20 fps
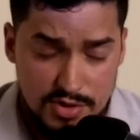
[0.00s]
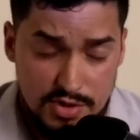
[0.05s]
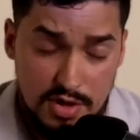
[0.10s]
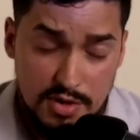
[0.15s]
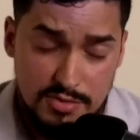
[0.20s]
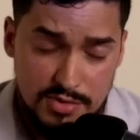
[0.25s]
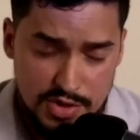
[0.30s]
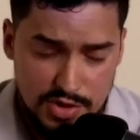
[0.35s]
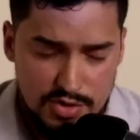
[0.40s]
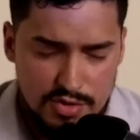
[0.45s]

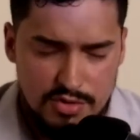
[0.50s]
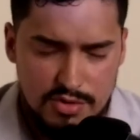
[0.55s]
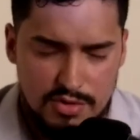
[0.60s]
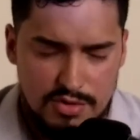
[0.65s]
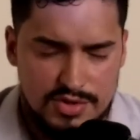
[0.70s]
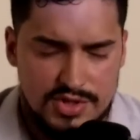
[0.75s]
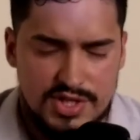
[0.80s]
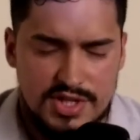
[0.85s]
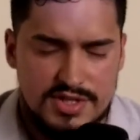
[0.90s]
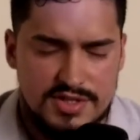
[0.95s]
on you,
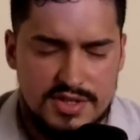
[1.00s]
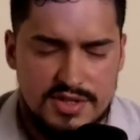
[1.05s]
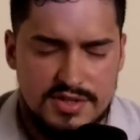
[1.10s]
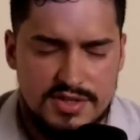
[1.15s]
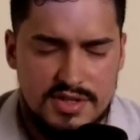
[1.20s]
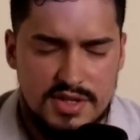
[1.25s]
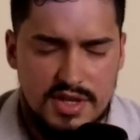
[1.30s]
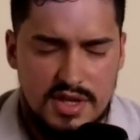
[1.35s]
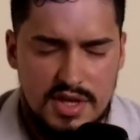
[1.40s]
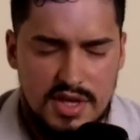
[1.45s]
Lord
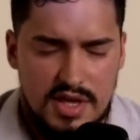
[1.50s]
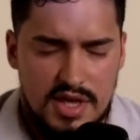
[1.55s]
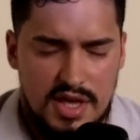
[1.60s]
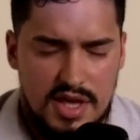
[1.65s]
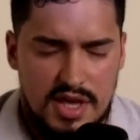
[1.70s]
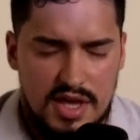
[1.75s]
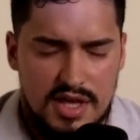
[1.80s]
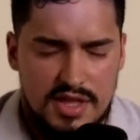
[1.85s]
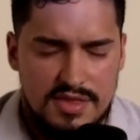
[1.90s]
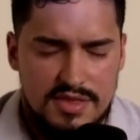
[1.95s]
Jesus,
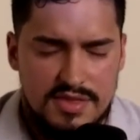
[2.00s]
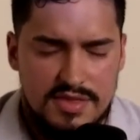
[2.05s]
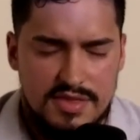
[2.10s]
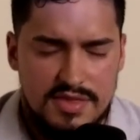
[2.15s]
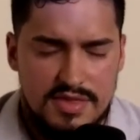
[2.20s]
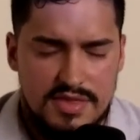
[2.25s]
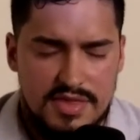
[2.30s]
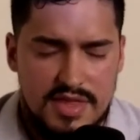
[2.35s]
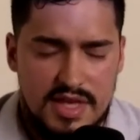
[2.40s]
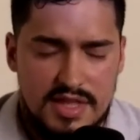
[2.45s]
and
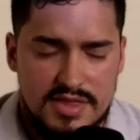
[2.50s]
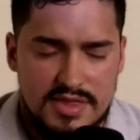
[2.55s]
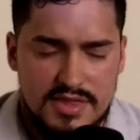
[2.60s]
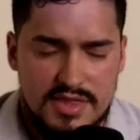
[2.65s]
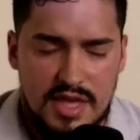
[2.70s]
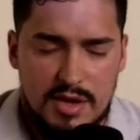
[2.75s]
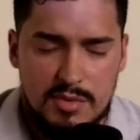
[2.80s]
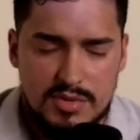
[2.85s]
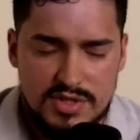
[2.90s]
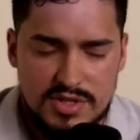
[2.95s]
that
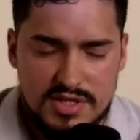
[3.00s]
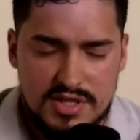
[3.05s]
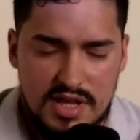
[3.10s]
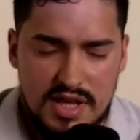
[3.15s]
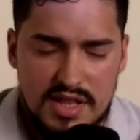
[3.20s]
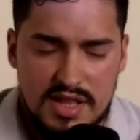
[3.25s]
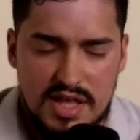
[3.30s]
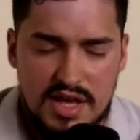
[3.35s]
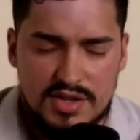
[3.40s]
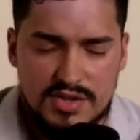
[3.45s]
they would just
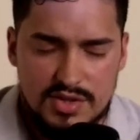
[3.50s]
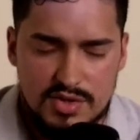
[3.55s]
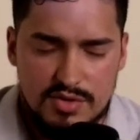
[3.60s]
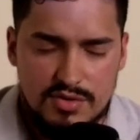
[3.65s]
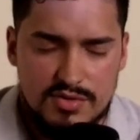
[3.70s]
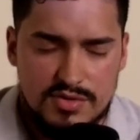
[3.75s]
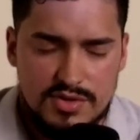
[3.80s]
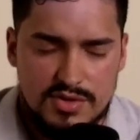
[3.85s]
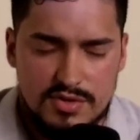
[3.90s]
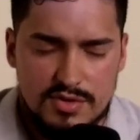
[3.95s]
allow
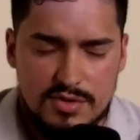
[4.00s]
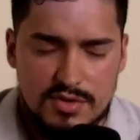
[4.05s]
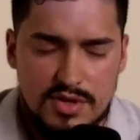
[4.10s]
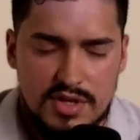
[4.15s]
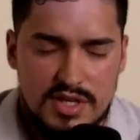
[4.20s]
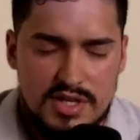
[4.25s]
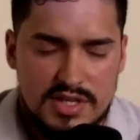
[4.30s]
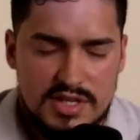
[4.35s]
you to